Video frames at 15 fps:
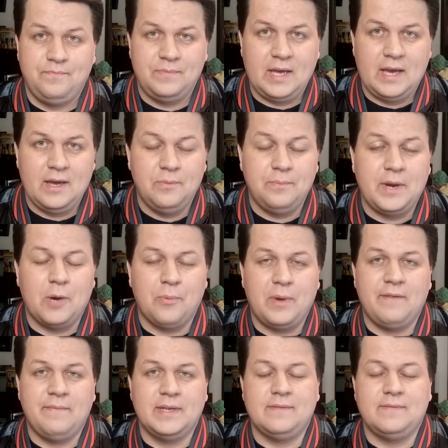Unbearable with
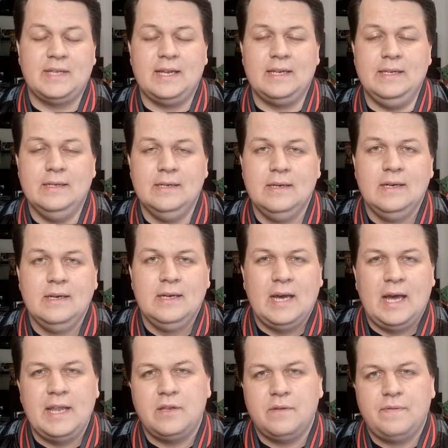a Massive Talent.
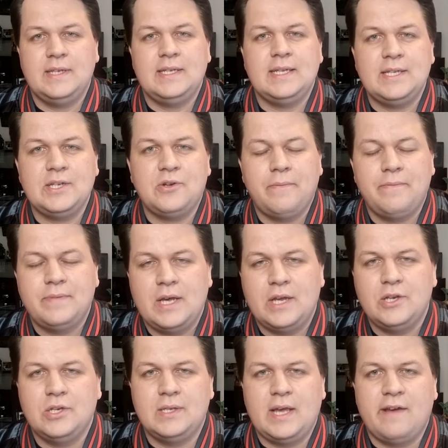And it's a fantastic
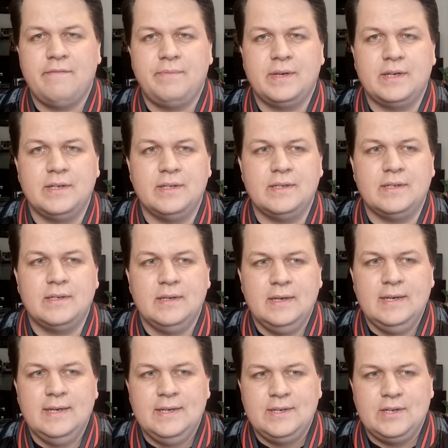conversation to have, because,
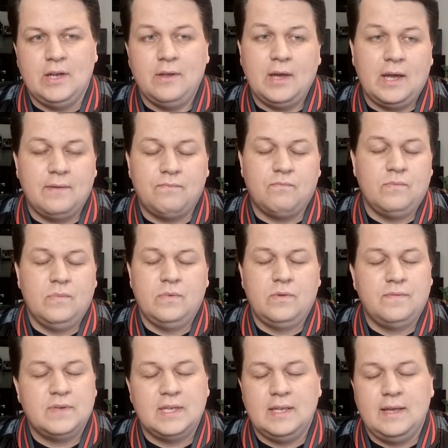you know,
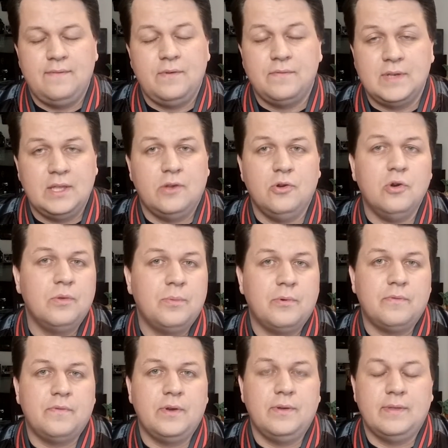if you've seen The Northman
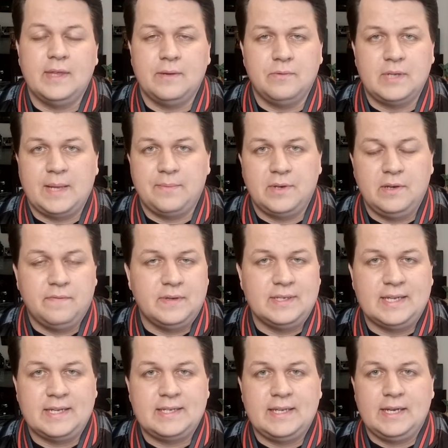review, that was absolutely
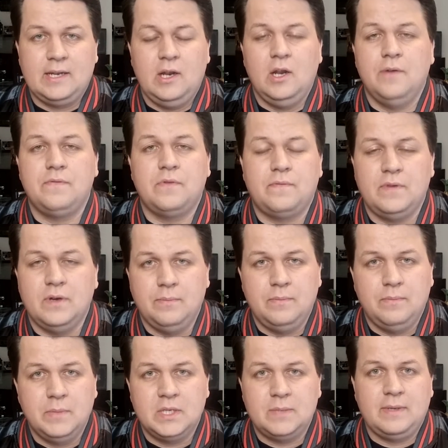fantastic. Love the film,
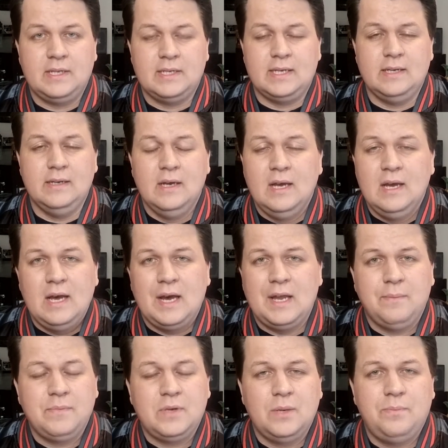must be seen. And
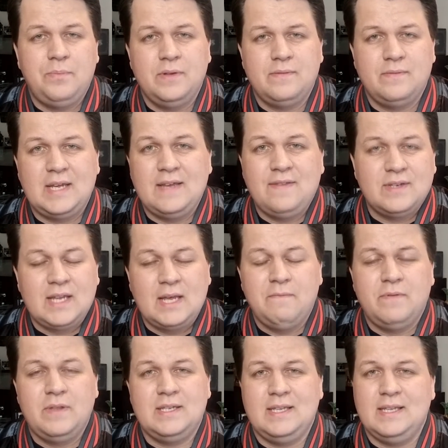I'm going to say the same
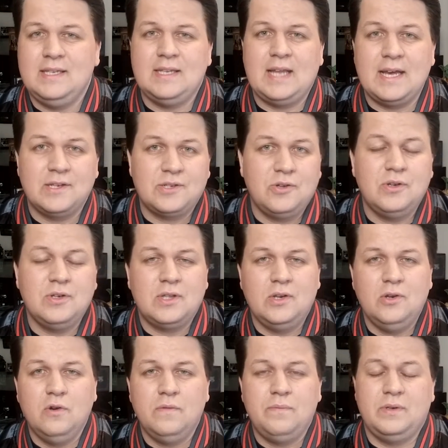for this. It isn't as good as The
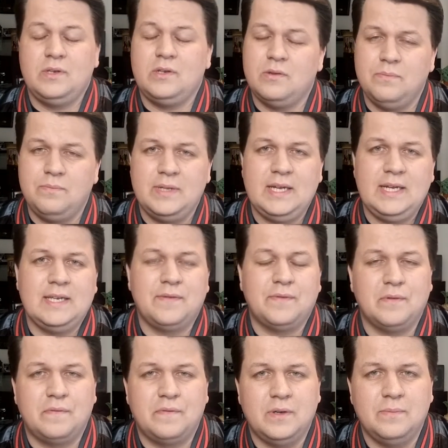Northman, completely
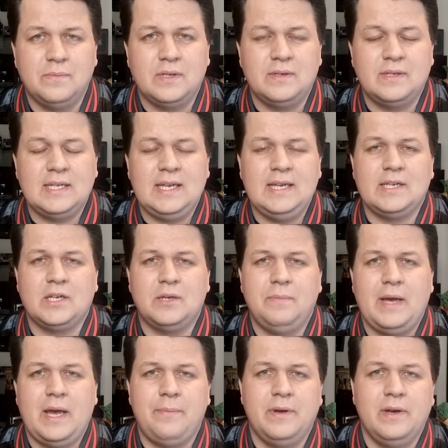different film, so silly to
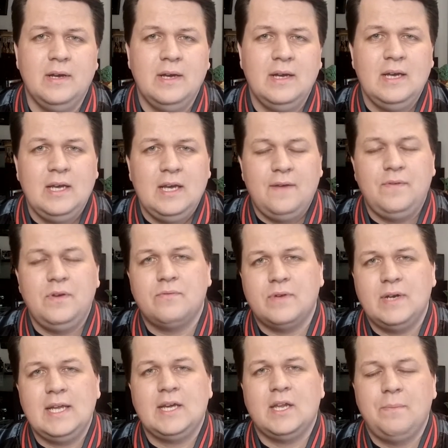compare, but if you're
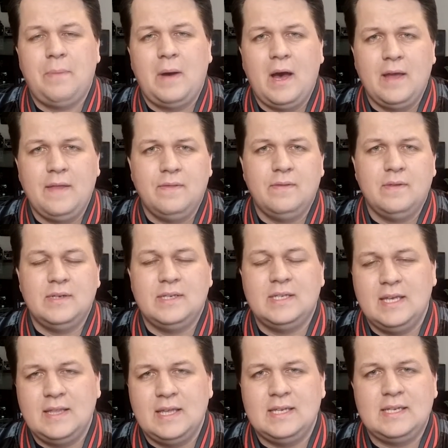really going to pine and
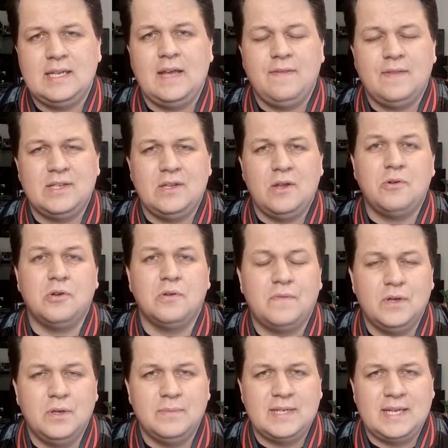sit there saying there's no good
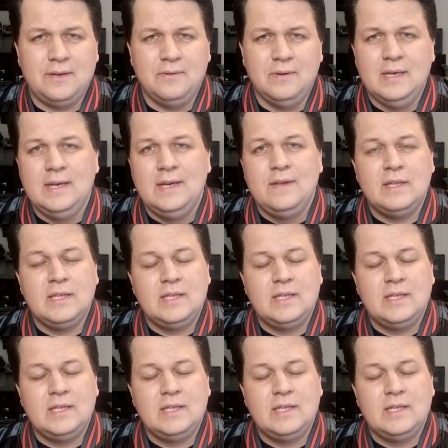films out, there's